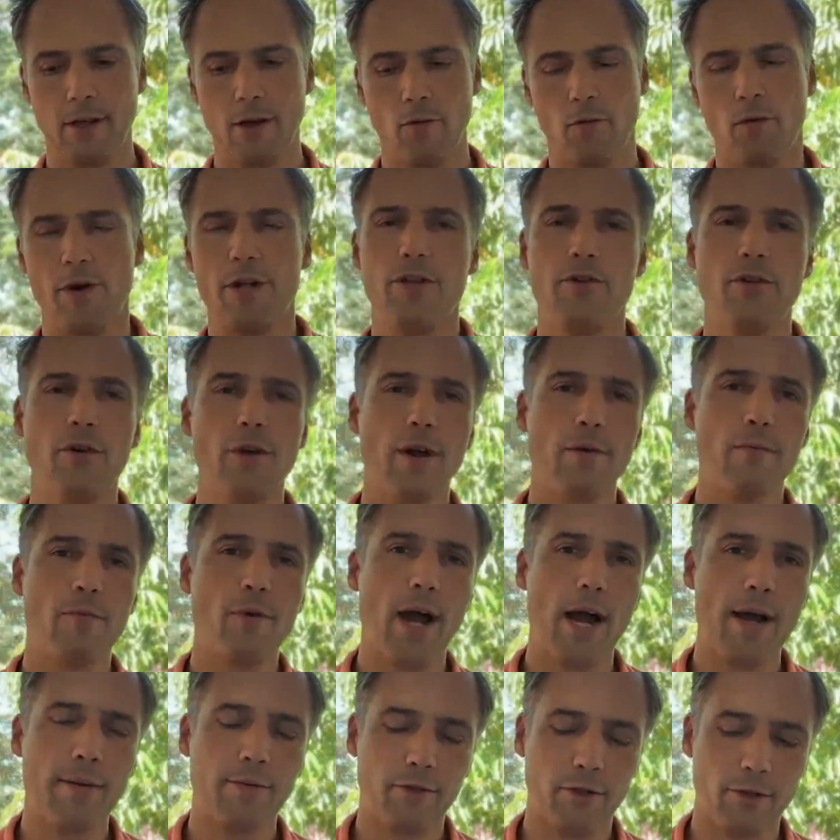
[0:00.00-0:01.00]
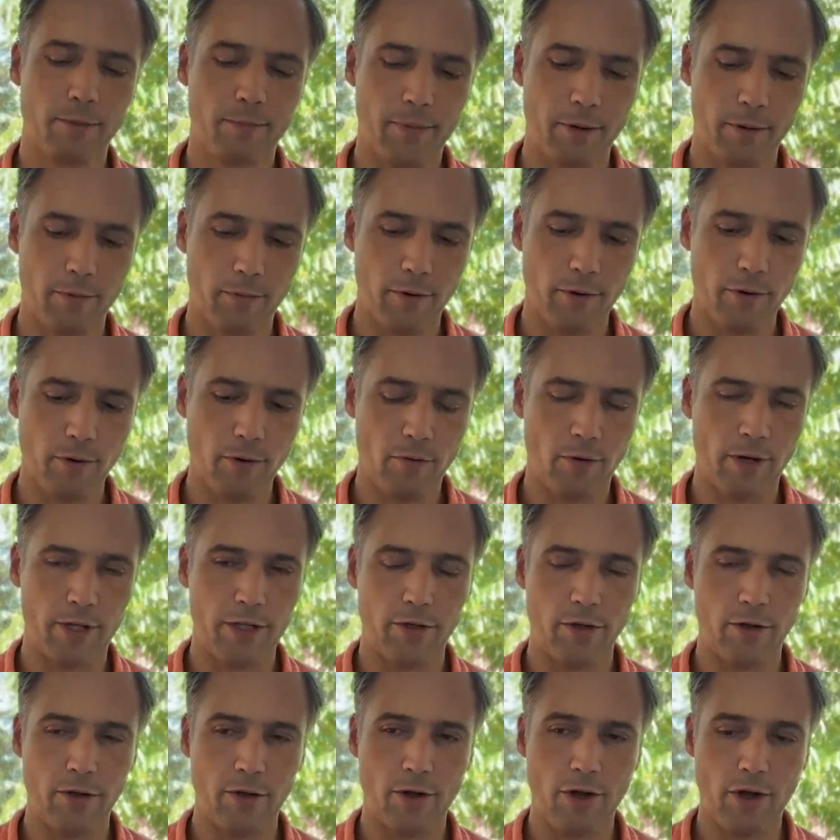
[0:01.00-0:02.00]
When you arrive to Peru, when
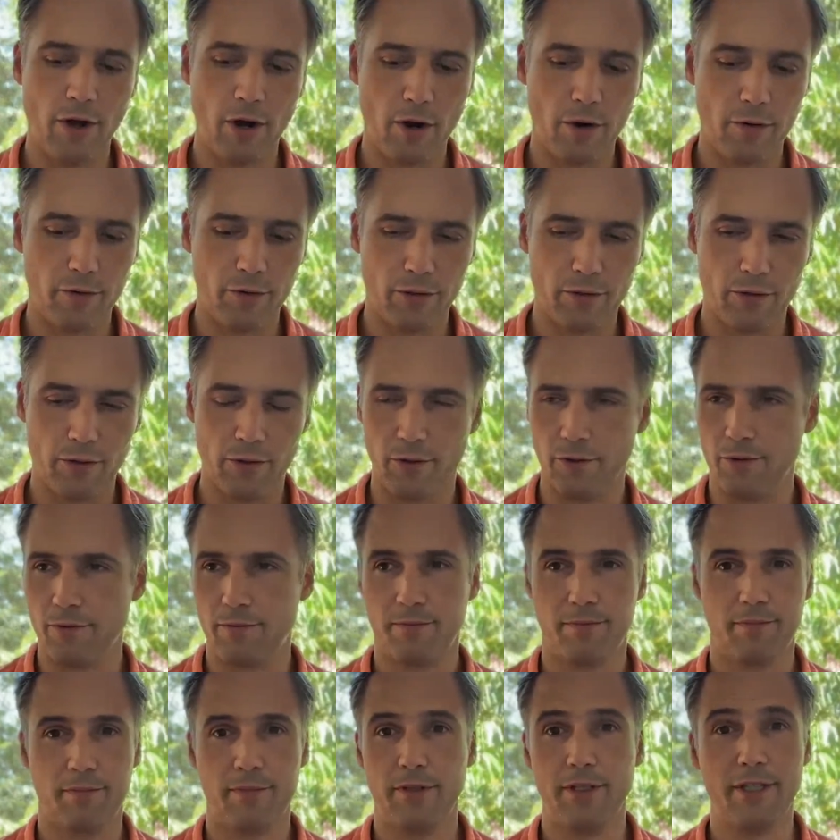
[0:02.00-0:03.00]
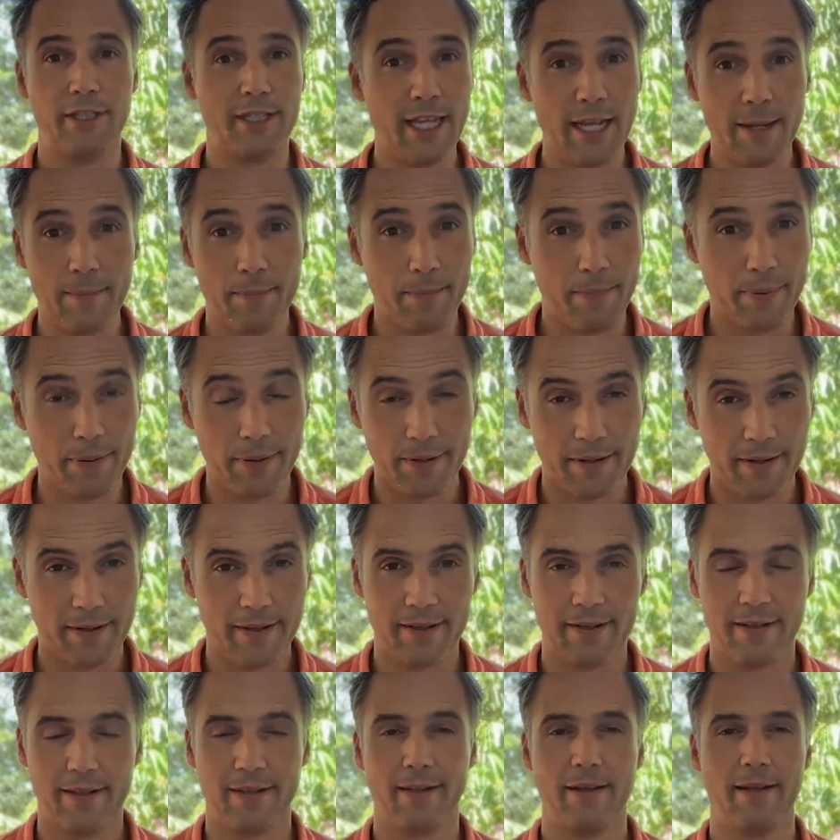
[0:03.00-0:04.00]
you go to deep
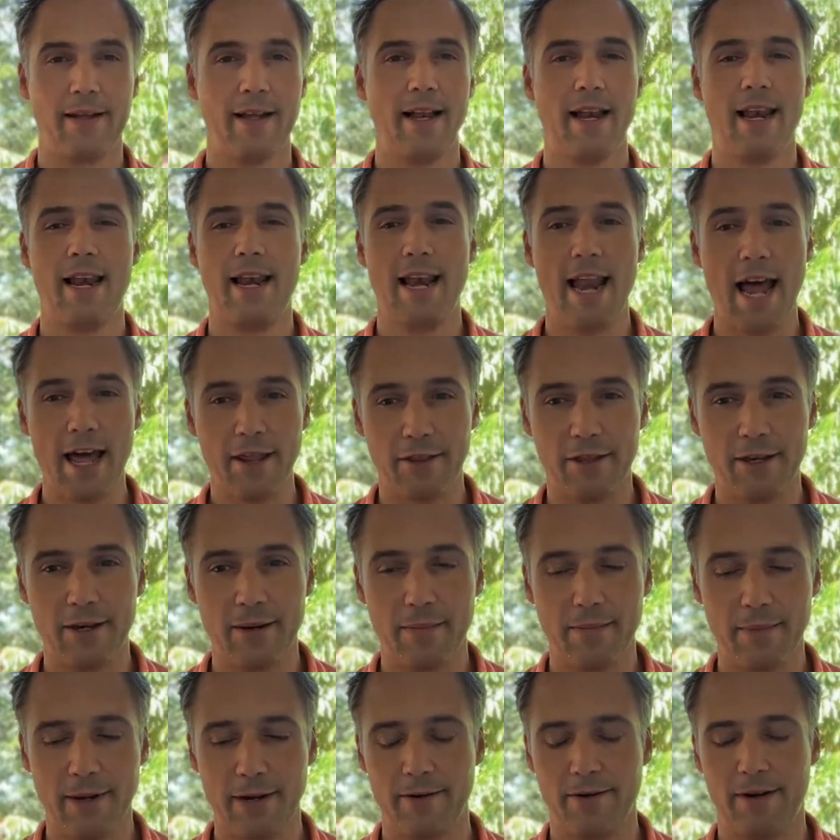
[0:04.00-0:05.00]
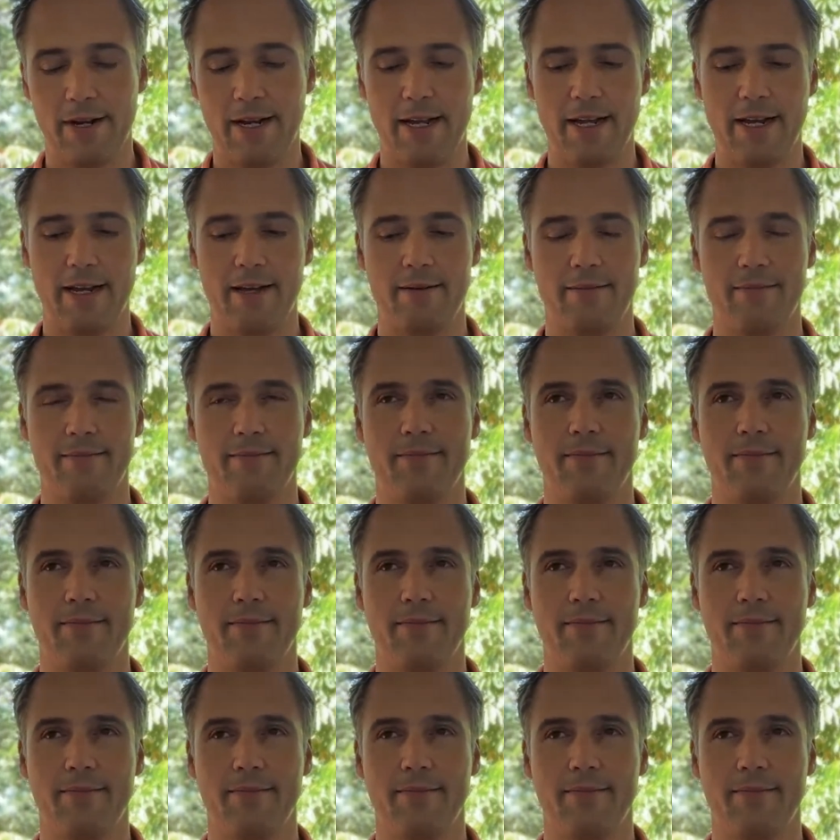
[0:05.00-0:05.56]
Latin America,